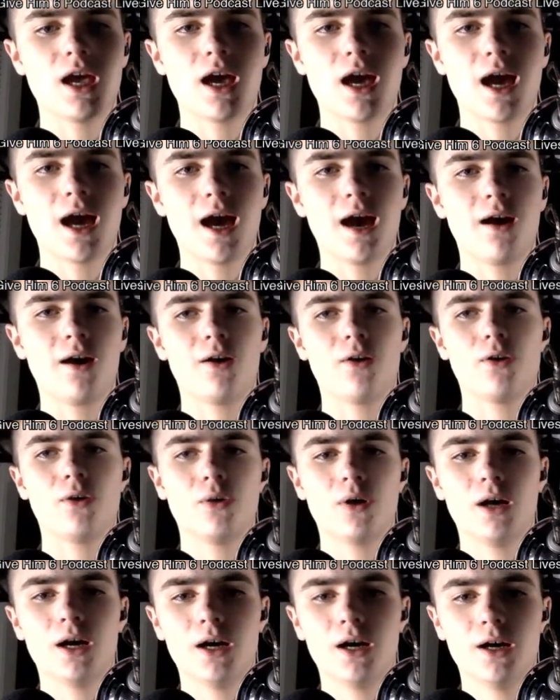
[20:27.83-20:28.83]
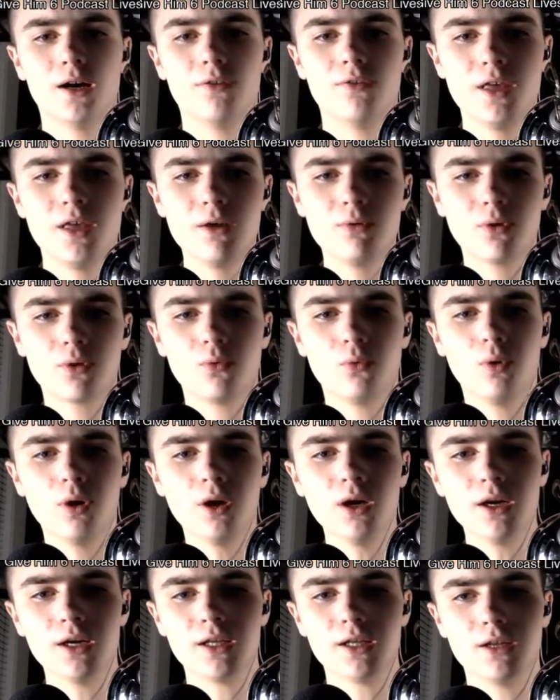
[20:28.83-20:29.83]
how they were
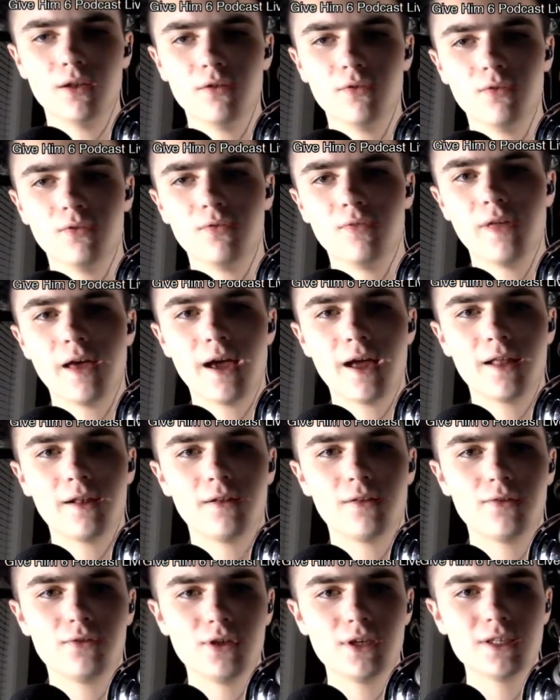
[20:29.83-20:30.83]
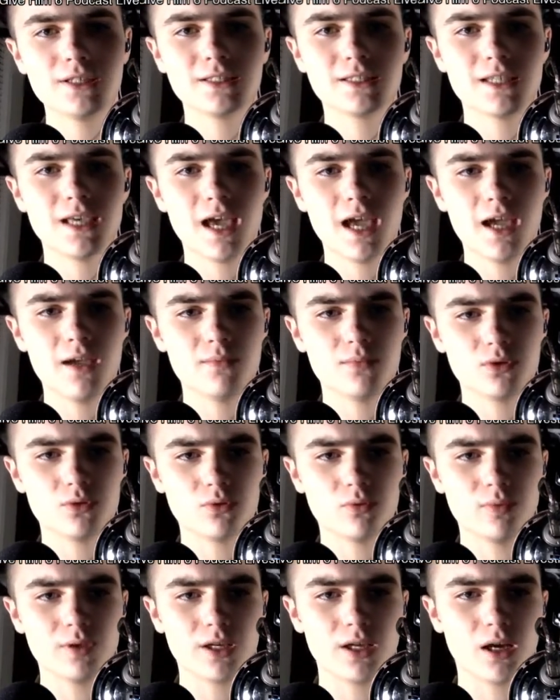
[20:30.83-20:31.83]
worried that these games
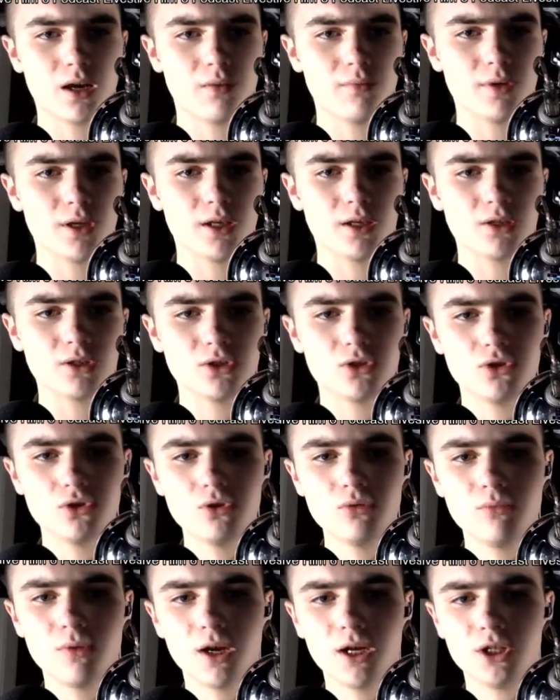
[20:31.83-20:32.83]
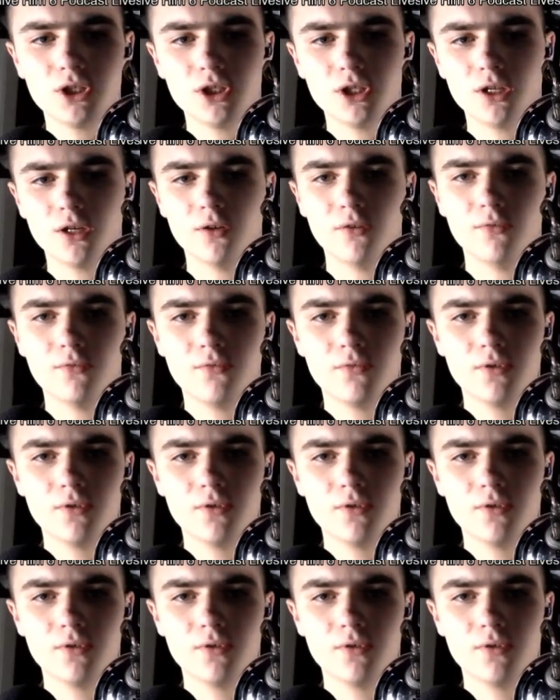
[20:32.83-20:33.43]
were becoming too much of